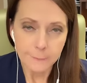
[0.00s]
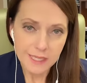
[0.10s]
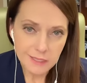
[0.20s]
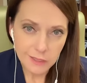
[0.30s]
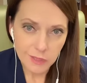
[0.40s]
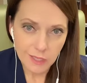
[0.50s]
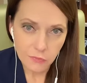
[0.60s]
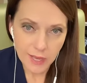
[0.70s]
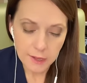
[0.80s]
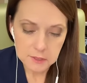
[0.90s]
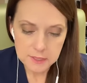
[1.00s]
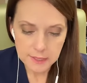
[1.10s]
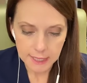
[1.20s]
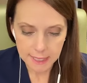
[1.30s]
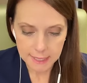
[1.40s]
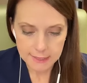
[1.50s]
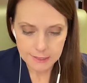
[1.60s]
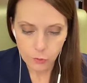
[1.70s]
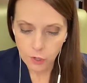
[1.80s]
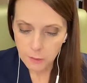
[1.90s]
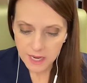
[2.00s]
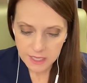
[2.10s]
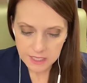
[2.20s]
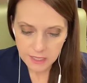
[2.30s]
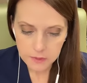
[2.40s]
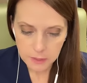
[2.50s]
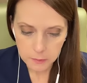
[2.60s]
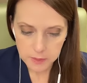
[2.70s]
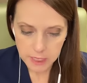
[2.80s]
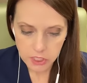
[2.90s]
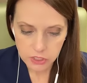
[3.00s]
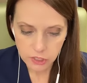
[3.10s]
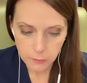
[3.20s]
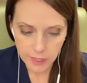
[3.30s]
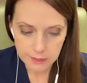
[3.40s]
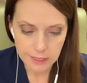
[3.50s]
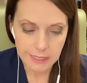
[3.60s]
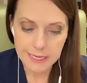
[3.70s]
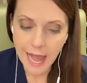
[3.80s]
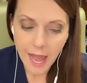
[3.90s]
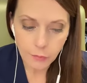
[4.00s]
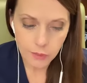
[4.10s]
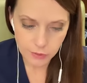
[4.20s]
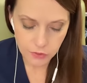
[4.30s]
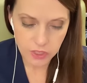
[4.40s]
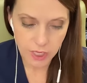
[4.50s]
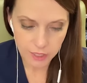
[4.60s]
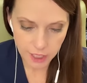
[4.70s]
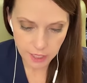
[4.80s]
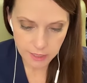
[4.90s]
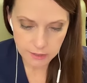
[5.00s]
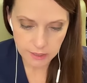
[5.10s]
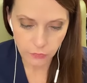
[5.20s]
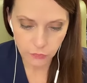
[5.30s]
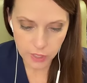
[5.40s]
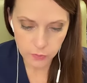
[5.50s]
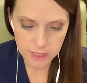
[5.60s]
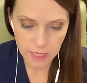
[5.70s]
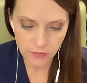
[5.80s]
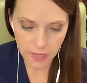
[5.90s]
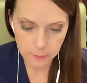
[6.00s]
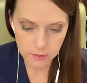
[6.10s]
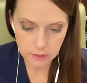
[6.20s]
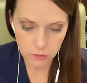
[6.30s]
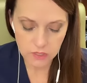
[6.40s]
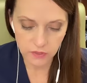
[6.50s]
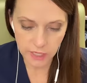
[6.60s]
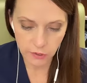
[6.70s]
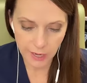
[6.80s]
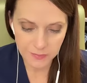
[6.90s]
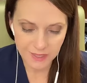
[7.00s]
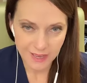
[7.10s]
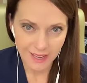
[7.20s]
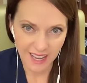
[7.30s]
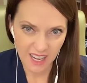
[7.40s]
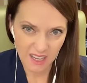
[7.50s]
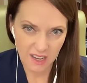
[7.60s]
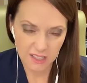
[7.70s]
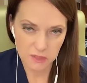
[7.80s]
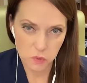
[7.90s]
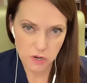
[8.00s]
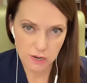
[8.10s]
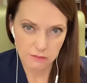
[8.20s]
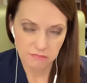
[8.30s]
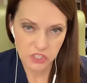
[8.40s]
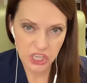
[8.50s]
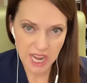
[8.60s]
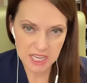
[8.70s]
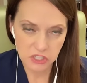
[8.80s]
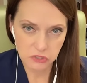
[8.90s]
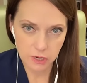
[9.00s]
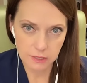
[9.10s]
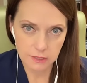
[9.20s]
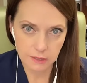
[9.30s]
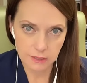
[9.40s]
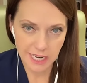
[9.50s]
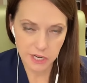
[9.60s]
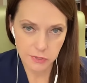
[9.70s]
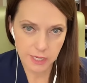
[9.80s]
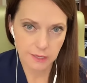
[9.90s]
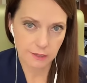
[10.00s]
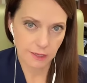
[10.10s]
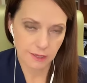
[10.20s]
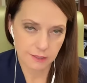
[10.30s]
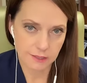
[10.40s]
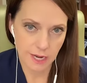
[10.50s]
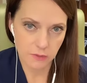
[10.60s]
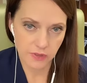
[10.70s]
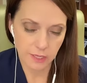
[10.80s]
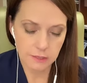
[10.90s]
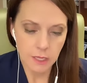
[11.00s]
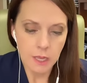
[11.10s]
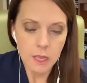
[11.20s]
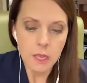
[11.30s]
Basically, what they found is oral magnesium supplementation during pregnancy did not reduce the occurrence and frequency of episodes of leg cramps, and it caused more GI distress, diarrhea, and side effects.